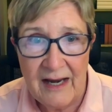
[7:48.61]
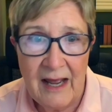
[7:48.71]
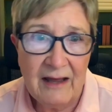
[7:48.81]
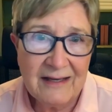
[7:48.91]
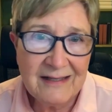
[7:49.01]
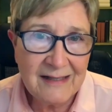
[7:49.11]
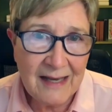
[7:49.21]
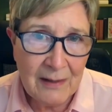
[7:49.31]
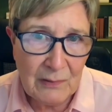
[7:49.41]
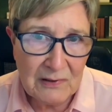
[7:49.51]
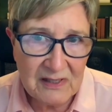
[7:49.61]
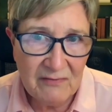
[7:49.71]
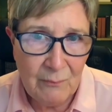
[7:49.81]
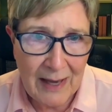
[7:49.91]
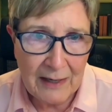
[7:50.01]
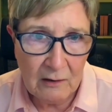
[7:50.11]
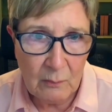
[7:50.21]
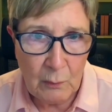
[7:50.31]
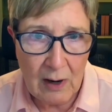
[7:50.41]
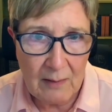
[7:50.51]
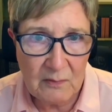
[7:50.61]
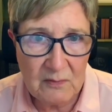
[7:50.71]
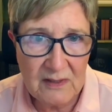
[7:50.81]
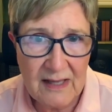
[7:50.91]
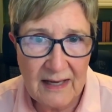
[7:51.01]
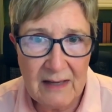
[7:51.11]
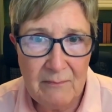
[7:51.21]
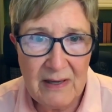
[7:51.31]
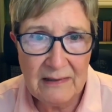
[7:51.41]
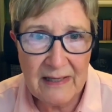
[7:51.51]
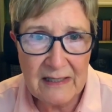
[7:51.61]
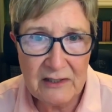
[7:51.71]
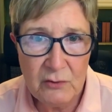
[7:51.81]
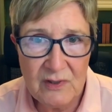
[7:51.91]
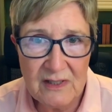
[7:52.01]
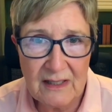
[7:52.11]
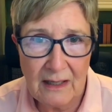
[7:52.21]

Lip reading: Now, examples of medical problems that can be linked to